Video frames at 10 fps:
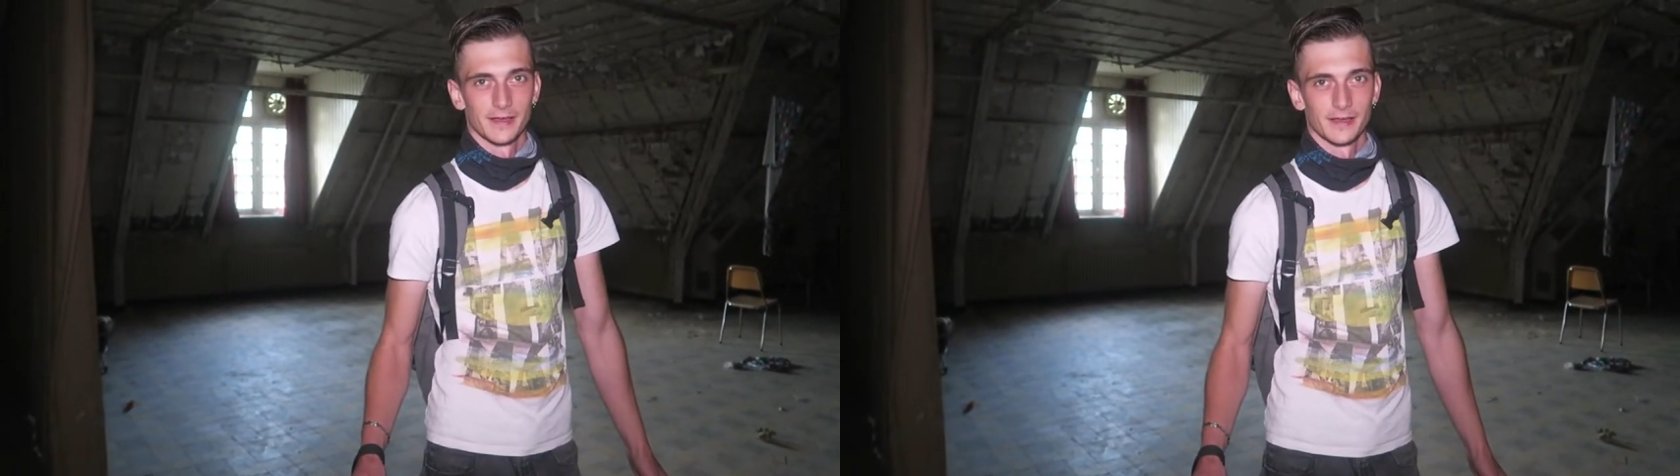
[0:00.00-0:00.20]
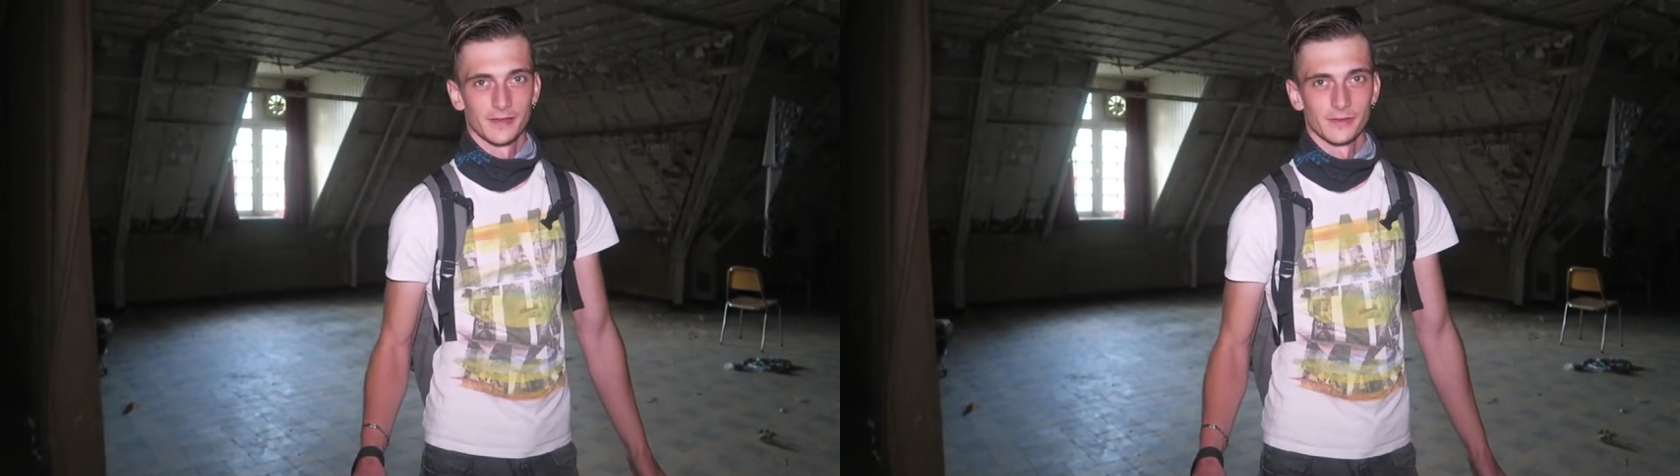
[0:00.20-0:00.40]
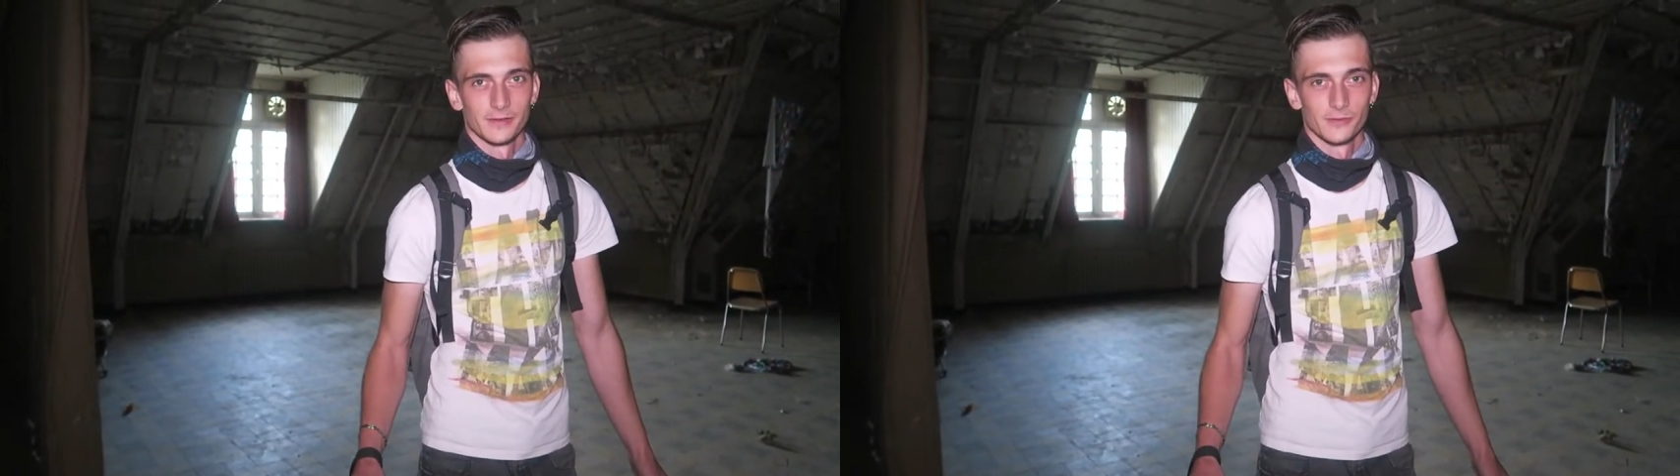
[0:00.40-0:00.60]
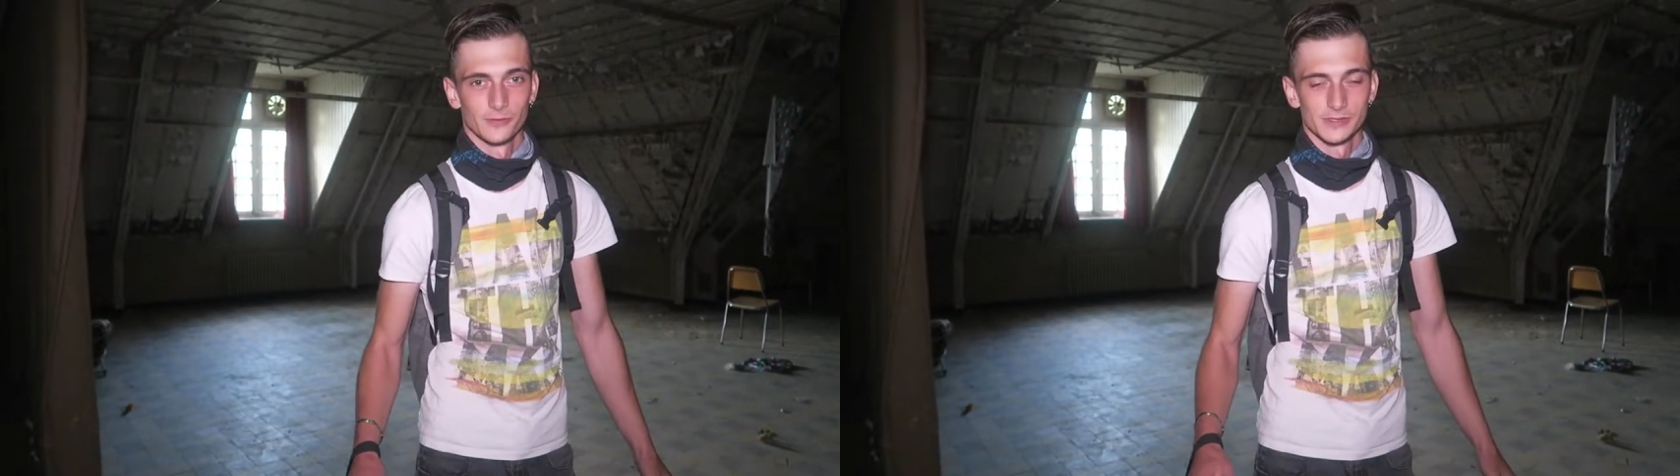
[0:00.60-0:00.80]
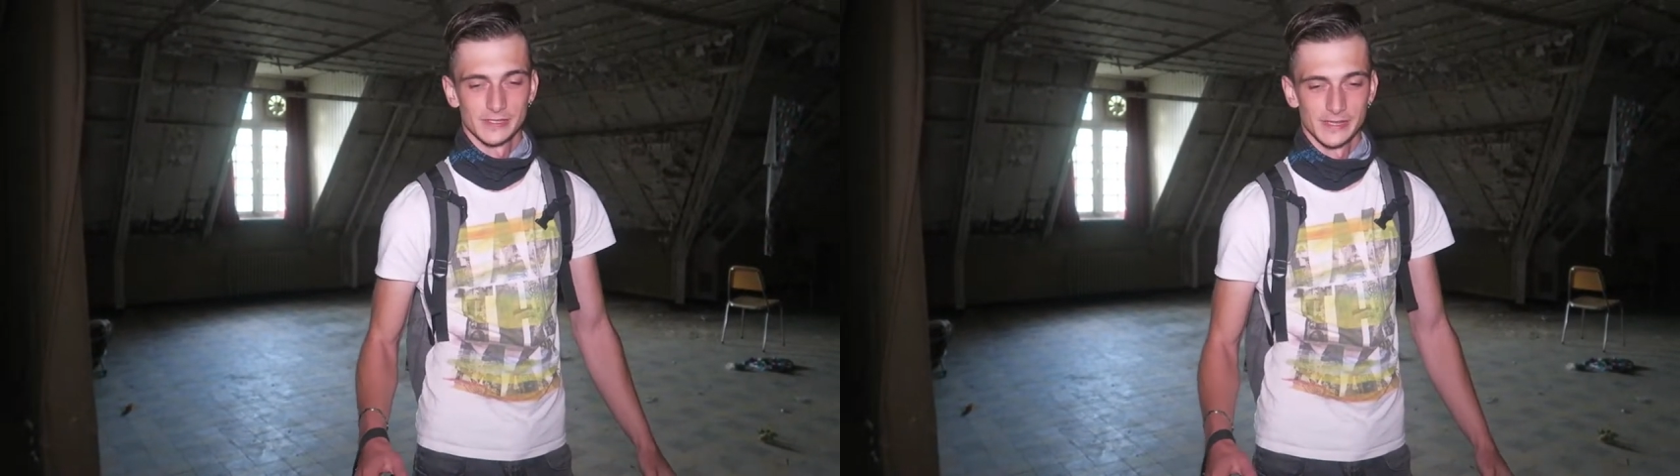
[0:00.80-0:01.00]
I
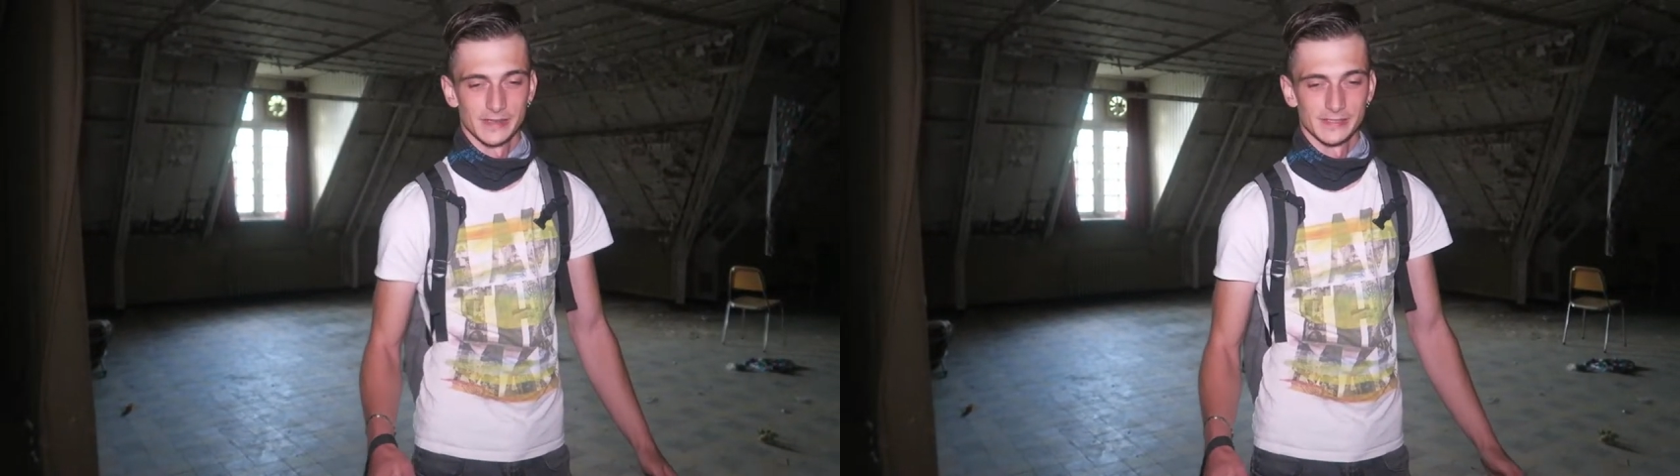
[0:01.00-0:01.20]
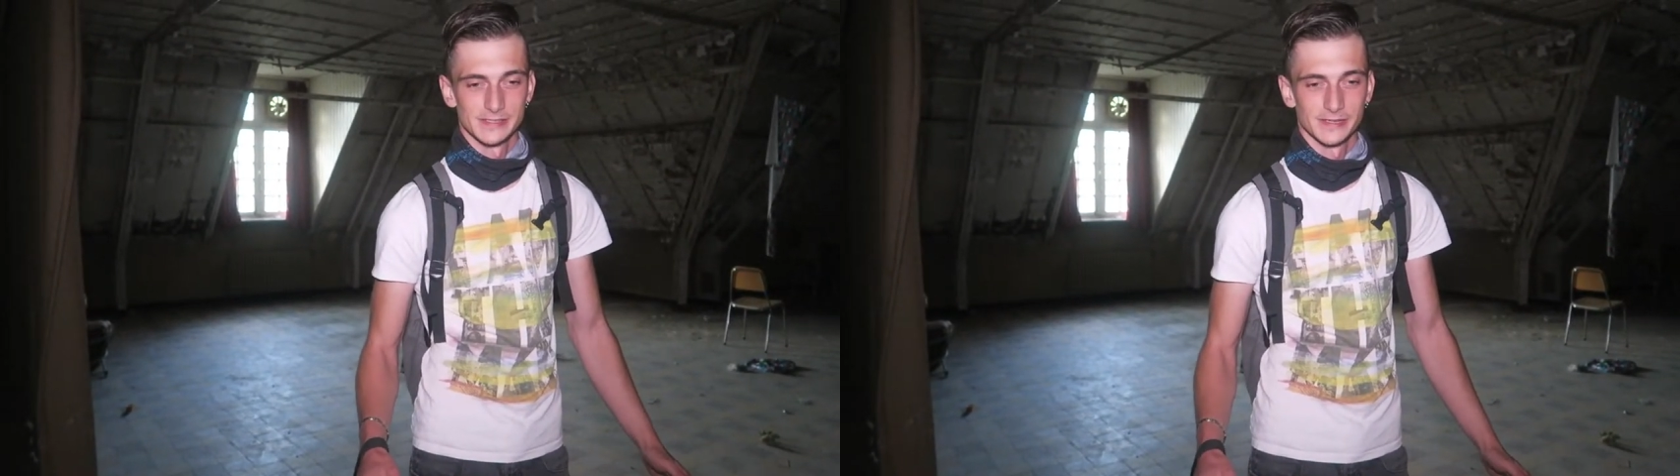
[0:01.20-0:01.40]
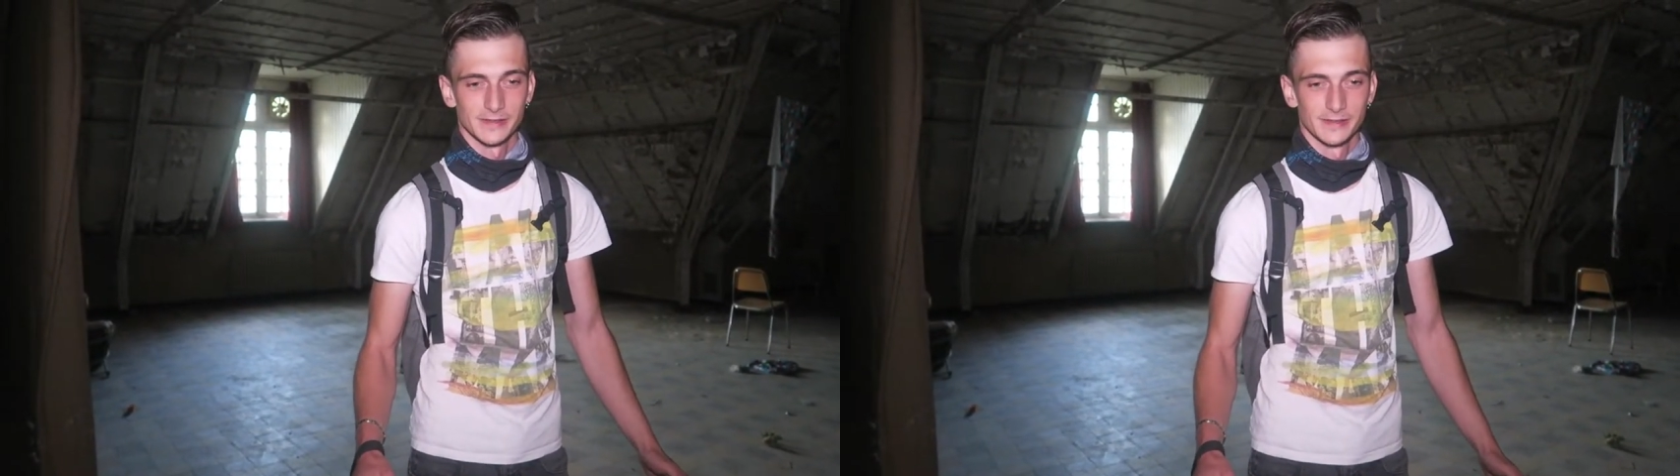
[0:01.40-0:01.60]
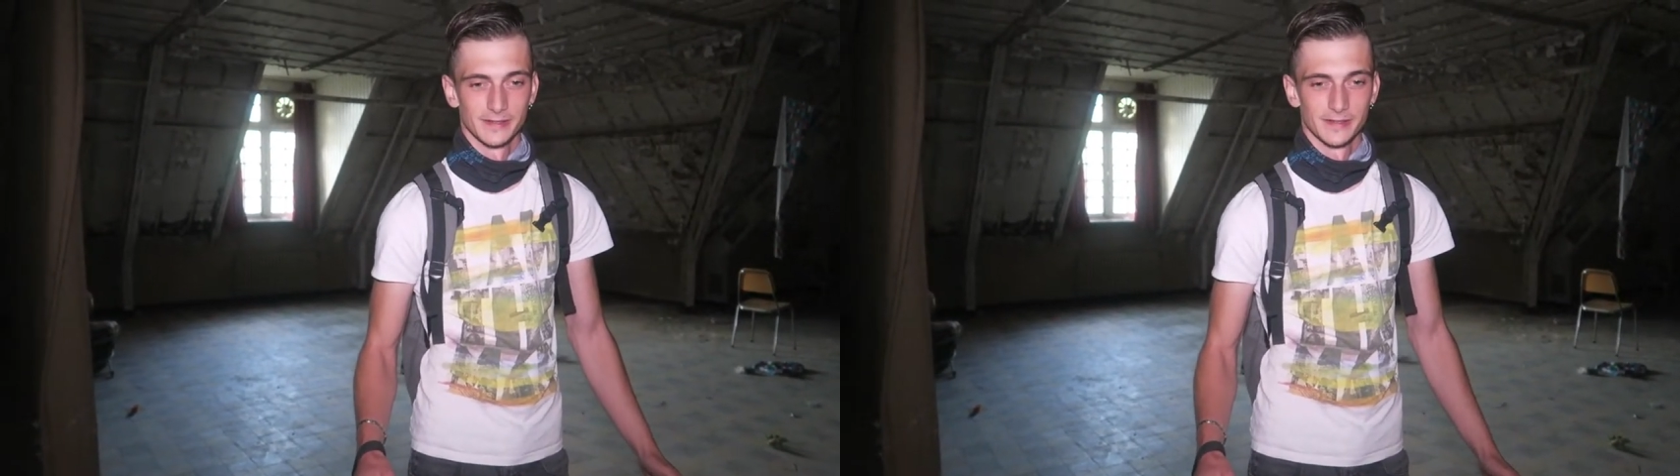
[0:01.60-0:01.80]
was standing still